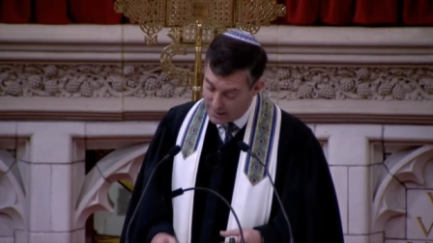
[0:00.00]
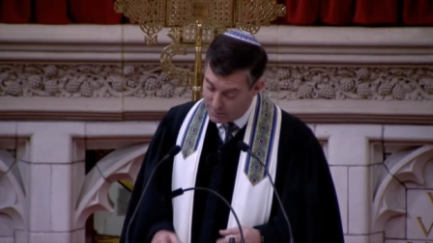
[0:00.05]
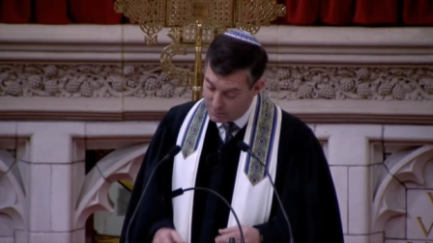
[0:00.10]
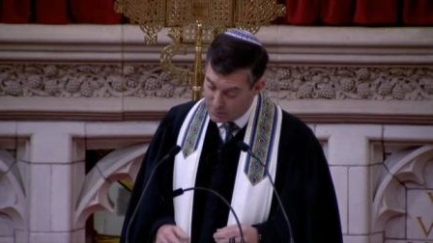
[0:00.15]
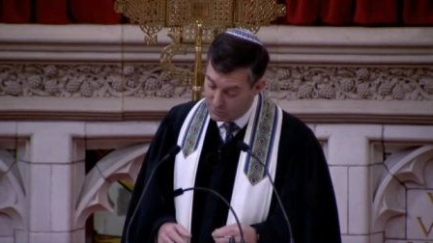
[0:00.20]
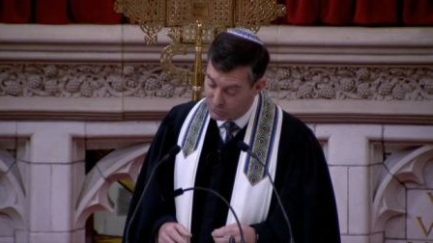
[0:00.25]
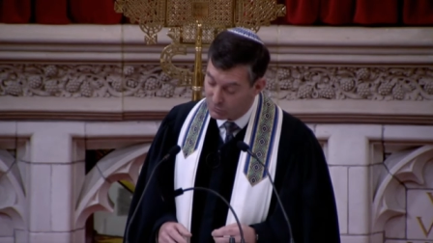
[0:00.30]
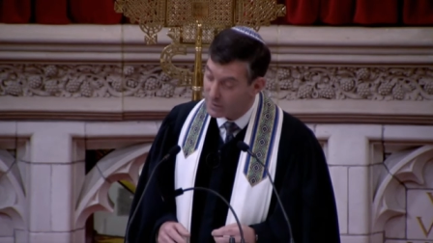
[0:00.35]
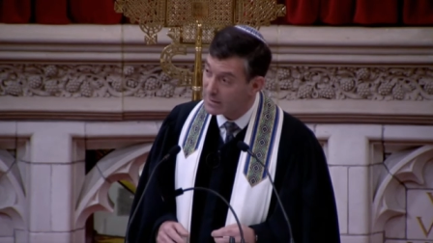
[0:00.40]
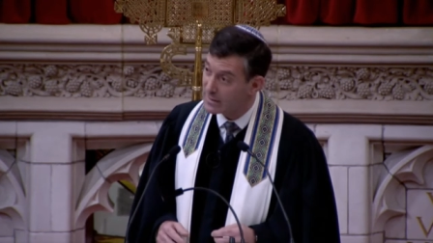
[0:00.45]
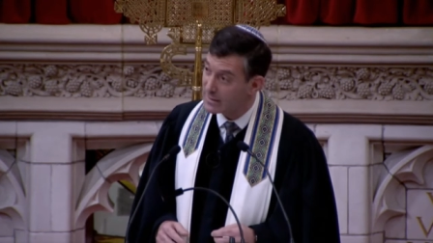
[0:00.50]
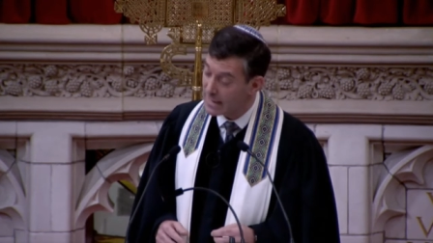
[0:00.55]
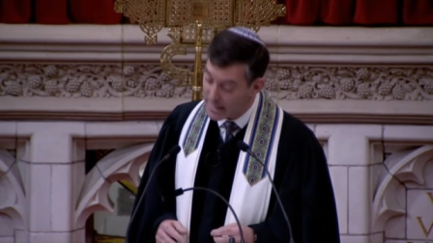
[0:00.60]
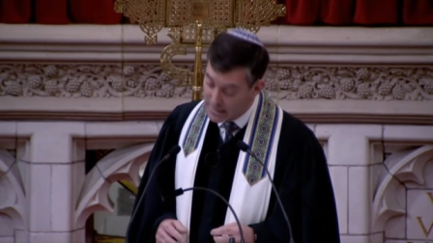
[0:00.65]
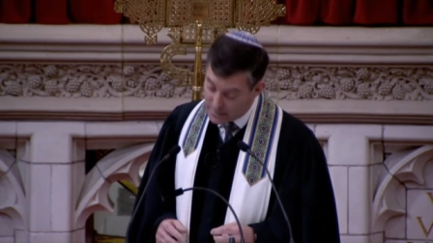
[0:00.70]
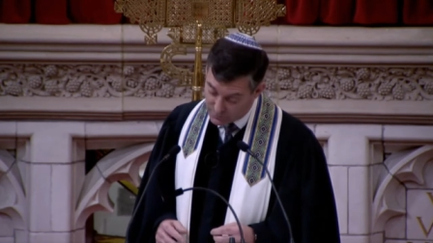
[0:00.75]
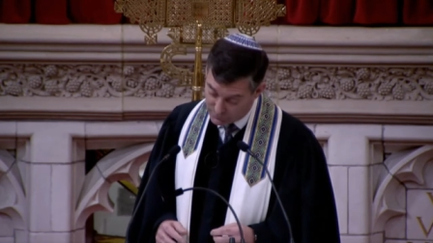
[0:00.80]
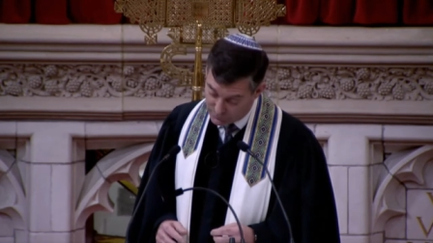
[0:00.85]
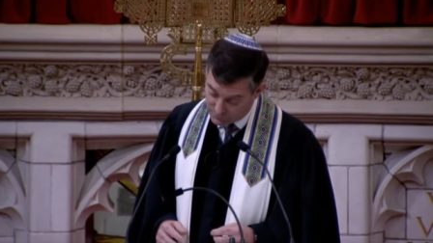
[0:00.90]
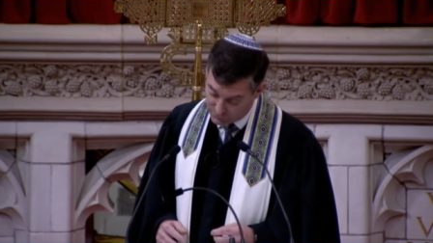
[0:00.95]
immigrant
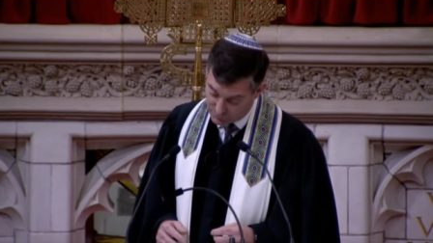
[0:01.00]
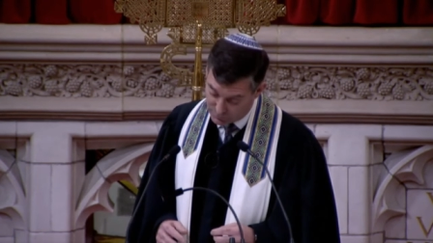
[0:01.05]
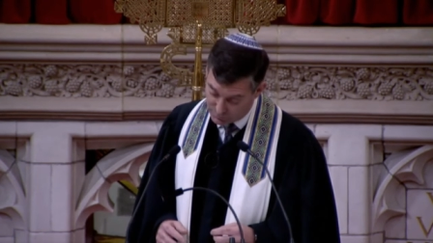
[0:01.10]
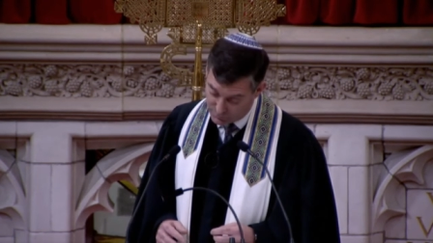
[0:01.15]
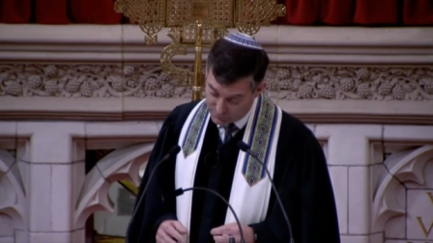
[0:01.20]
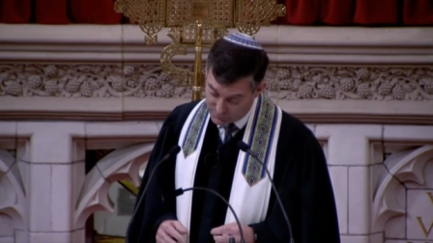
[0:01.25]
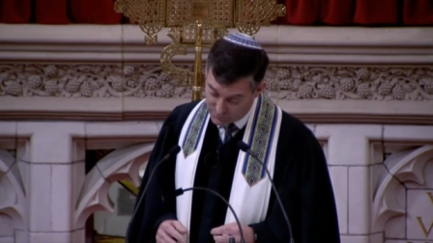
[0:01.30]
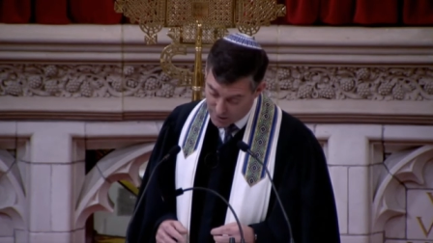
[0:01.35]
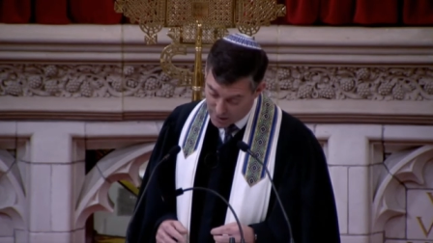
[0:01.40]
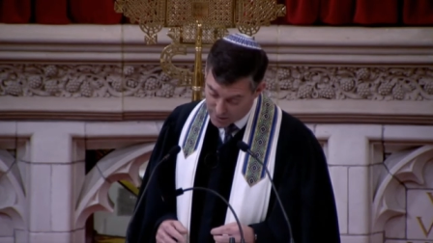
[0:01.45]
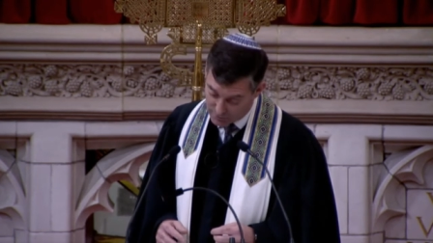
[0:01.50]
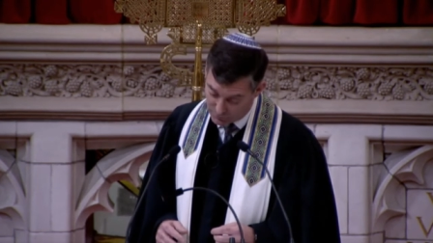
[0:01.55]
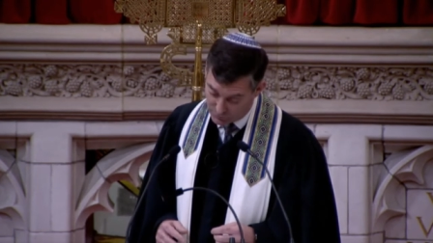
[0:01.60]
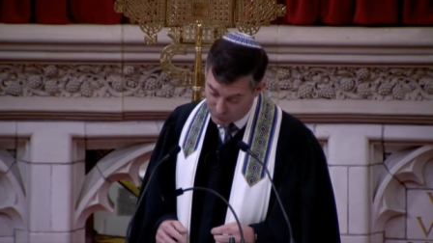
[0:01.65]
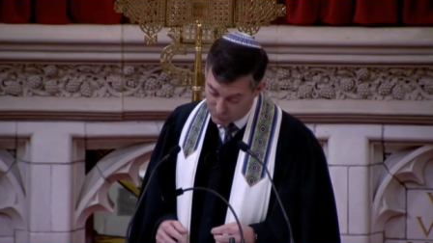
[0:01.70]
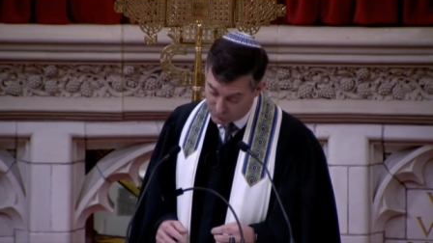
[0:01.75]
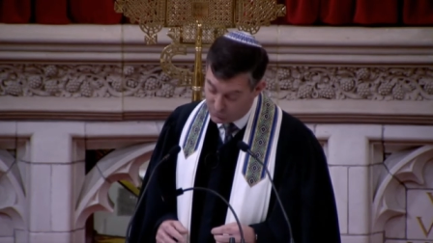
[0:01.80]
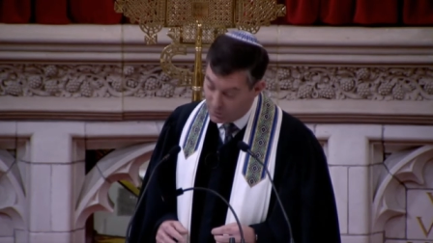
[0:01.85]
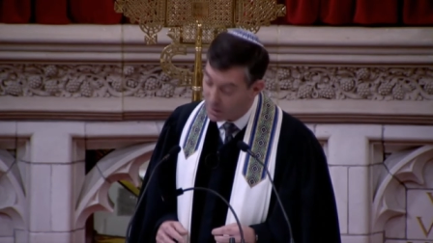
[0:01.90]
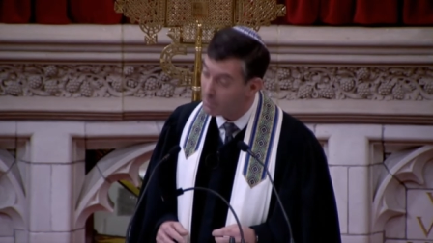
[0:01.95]
nativism of
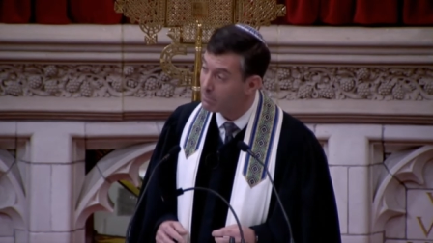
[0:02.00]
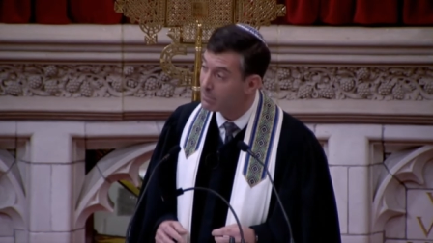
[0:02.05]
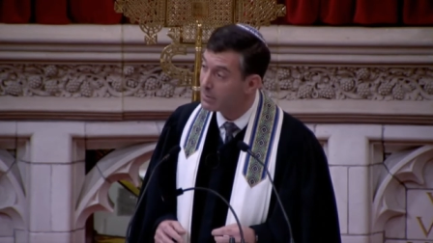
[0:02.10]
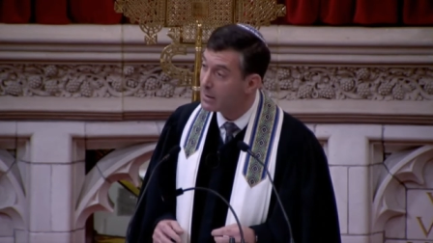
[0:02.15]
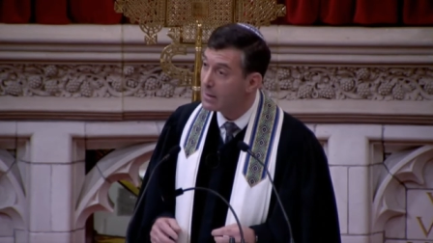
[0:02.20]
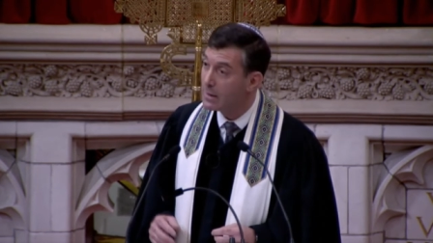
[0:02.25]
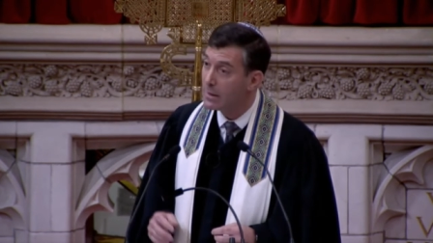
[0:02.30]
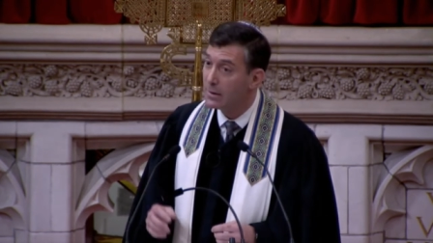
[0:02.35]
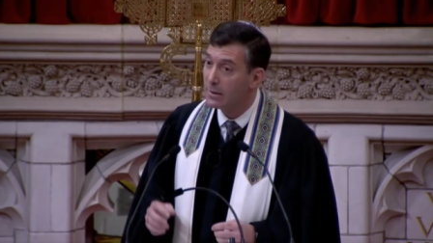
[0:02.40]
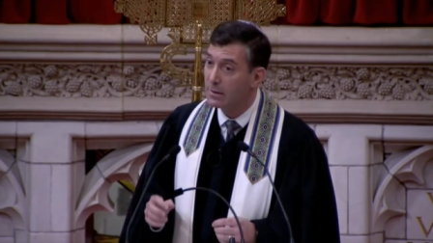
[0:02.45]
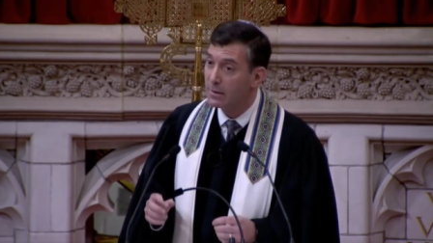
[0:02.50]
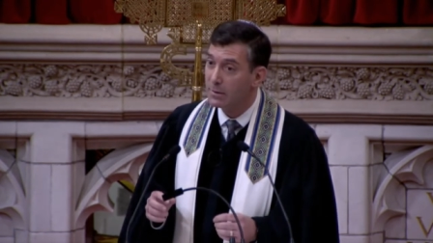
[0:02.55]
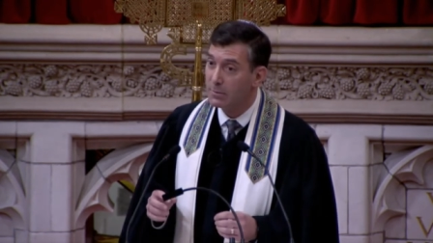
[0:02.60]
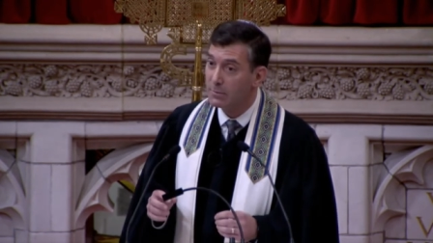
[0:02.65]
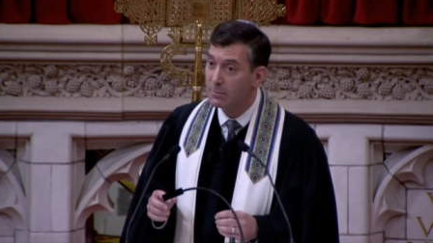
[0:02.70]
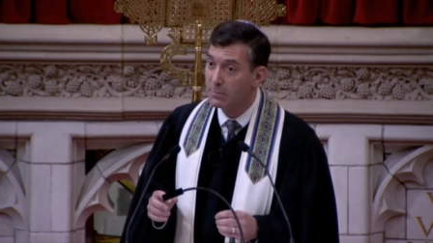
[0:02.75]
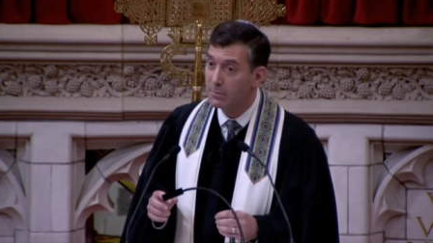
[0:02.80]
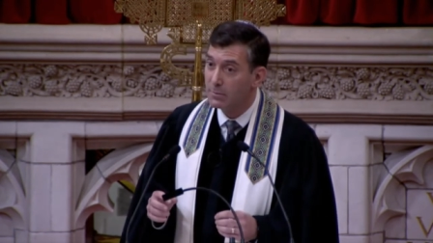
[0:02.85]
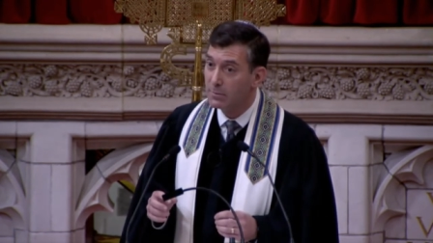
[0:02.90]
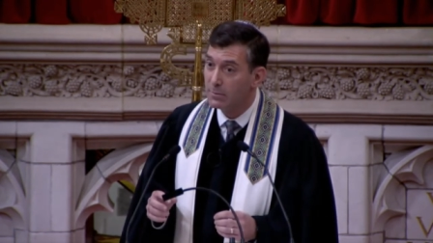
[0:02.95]
Donald Trump,
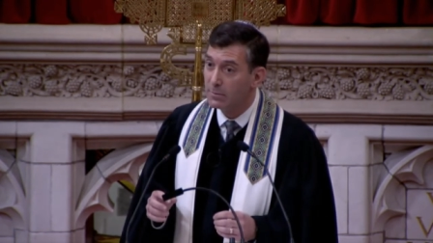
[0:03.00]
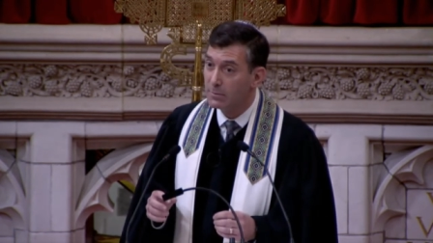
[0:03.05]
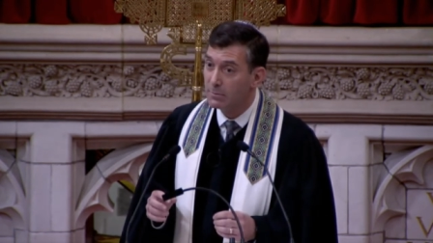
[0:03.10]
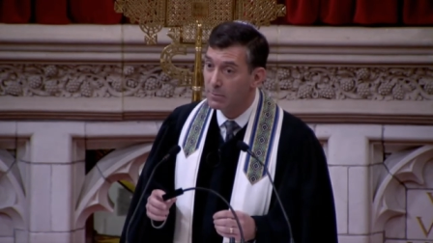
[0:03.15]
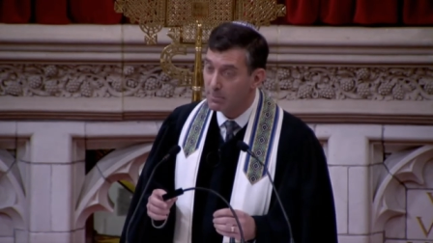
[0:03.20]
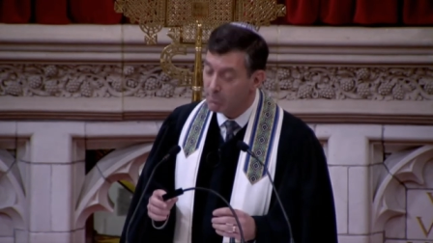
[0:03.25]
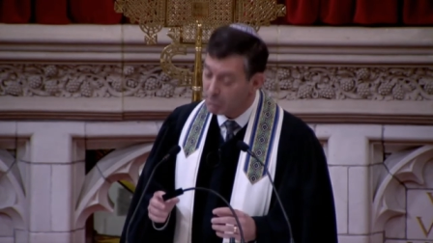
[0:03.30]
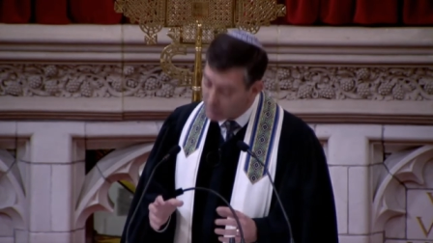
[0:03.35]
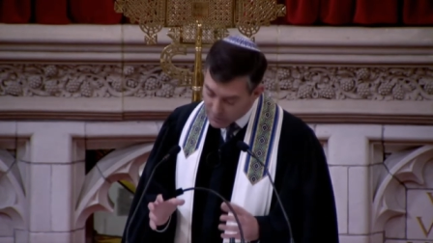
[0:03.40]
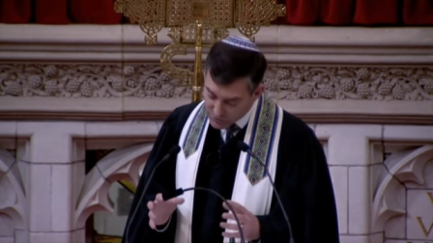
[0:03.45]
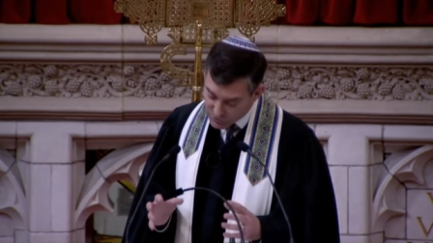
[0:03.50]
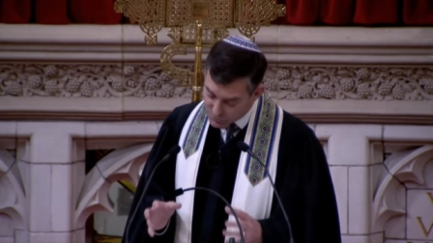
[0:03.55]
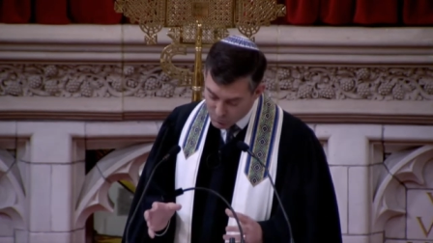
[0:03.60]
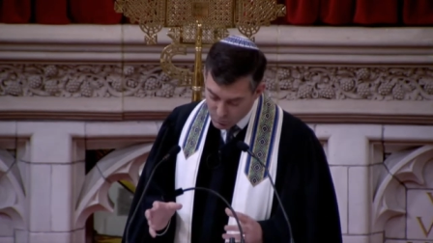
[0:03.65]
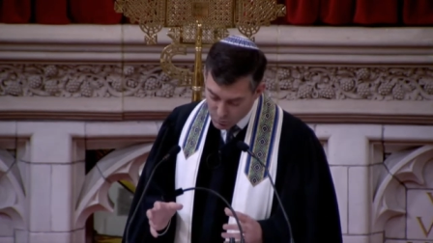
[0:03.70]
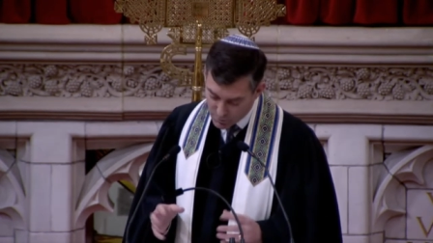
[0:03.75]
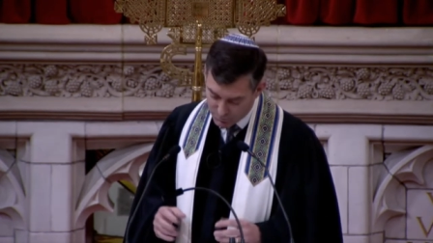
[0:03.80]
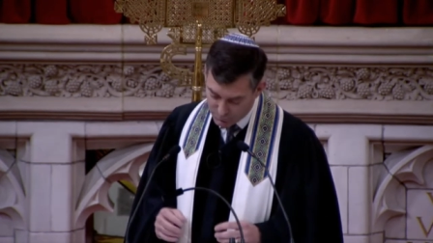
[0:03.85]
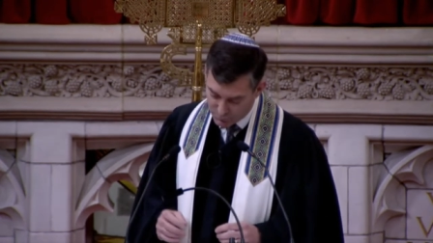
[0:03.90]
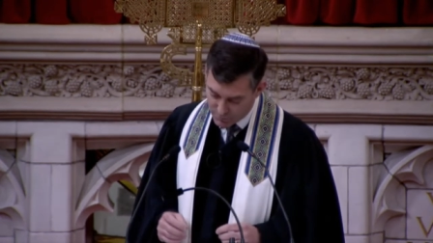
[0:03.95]
but much
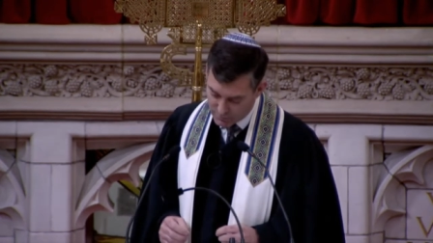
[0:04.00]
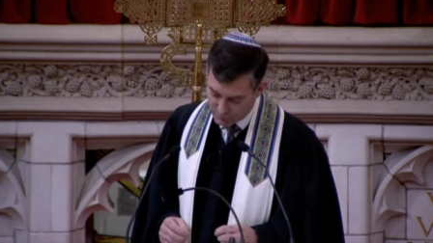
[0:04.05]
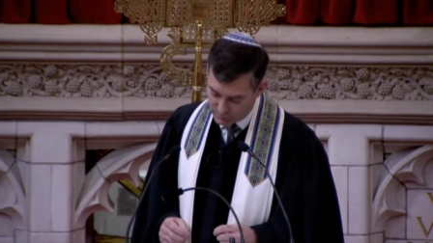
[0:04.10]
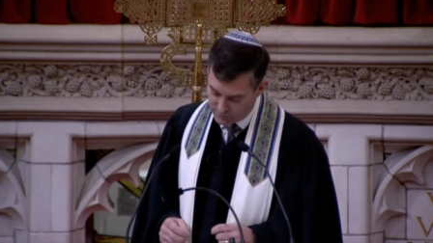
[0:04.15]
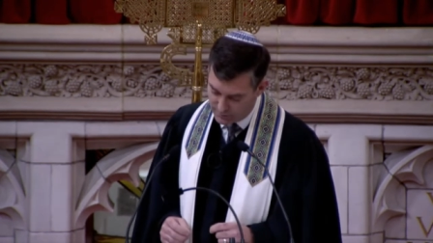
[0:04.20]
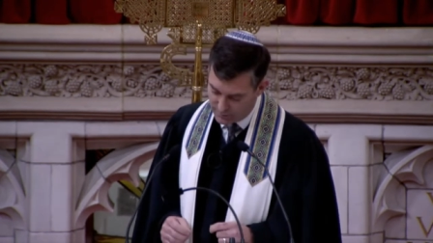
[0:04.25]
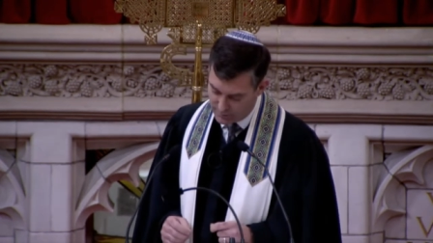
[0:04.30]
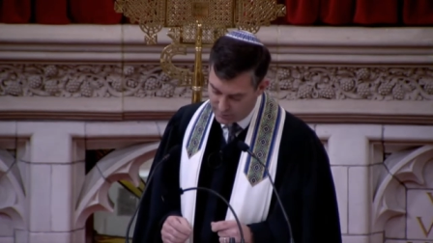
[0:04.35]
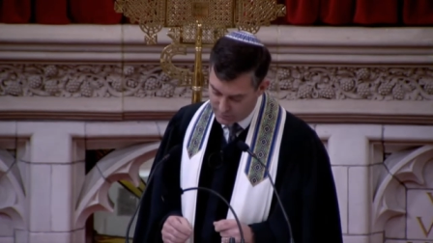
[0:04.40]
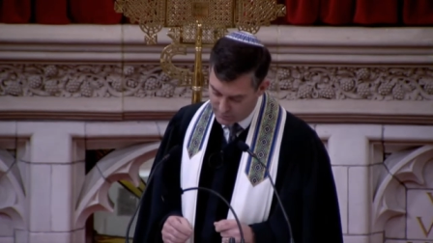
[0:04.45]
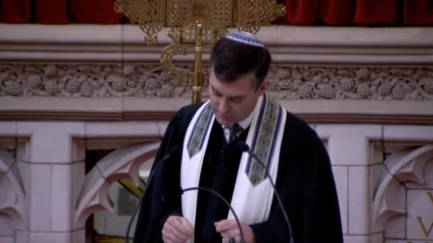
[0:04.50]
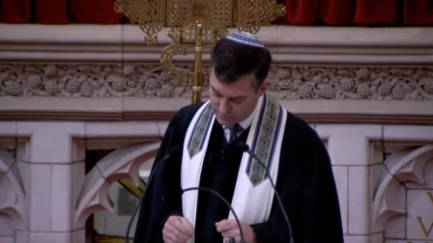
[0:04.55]
more prevalent.